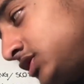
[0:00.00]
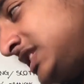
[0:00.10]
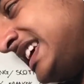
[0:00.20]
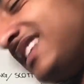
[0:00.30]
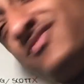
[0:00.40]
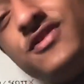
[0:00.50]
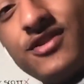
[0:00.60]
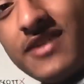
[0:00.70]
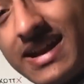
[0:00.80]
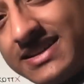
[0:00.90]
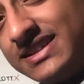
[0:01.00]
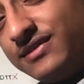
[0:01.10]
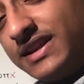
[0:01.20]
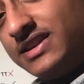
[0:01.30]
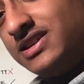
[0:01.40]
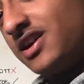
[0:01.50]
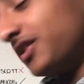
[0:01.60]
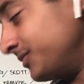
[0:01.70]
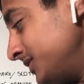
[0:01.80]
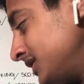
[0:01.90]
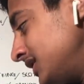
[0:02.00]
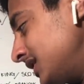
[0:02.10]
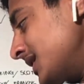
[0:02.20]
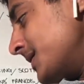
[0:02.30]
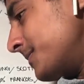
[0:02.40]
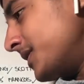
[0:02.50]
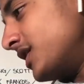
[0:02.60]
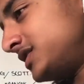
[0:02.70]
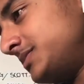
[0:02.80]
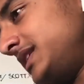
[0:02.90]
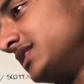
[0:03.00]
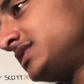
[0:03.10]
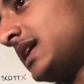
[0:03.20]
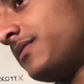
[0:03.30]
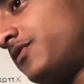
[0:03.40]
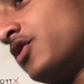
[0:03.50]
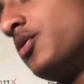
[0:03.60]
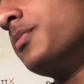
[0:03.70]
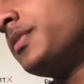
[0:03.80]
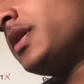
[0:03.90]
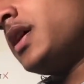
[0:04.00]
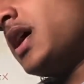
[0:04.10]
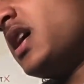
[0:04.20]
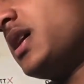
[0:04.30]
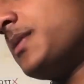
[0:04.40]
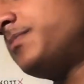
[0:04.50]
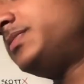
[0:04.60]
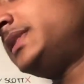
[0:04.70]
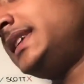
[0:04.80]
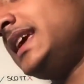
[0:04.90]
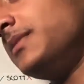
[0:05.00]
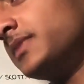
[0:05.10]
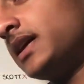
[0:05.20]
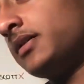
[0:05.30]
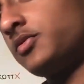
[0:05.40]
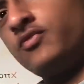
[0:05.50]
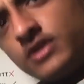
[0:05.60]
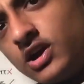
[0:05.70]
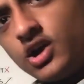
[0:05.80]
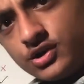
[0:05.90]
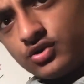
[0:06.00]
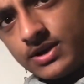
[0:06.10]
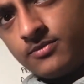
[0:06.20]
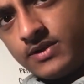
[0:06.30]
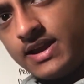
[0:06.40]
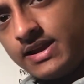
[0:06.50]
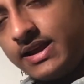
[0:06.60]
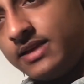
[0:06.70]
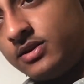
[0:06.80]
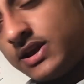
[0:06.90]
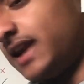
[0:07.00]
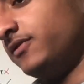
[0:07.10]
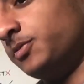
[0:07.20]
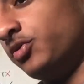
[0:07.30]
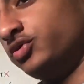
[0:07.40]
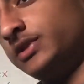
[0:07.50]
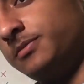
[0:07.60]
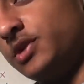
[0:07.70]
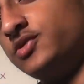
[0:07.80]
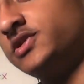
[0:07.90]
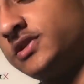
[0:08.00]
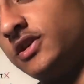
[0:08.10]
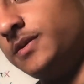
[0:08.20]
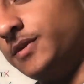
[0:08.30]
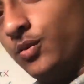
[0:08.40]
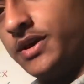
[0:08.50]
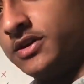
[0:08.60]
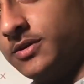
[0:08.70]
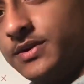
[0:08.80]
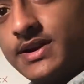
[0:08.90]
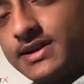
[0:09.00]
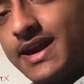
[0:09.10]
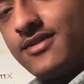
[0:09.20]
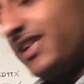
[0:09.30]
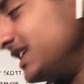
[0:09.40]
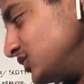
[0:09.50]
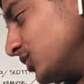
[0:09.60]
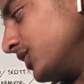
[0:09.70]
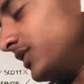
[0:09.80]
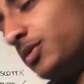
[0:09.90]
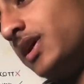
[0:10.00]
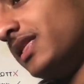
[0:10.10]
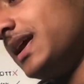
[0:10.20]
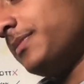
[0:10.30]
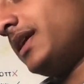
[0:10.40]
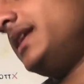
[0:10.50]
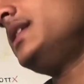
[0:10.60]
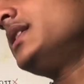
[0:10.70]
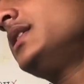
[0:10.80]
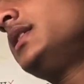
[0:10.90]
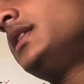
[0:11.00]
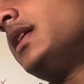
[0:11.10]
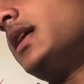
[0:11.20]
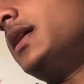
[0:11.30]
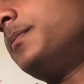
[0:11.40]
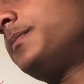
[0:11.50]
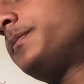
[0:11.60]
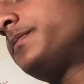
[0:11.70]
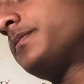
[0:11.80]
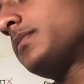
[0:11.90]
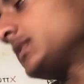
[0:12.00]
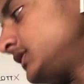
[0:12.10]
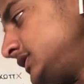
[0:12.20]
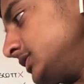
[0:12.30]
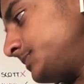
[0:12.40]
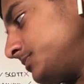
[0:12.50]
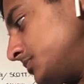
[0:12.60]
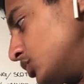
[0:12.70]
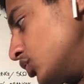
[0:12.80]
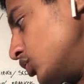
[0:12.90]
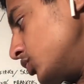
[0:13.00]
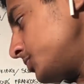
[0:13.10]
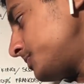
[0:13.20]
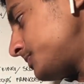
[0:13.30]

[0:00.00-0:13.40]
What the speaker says: a relatively young person making the step from a team that relied on him, really, gave the ball to him most of the time in Wickham and Gareth Ainsworth and the way they play, to more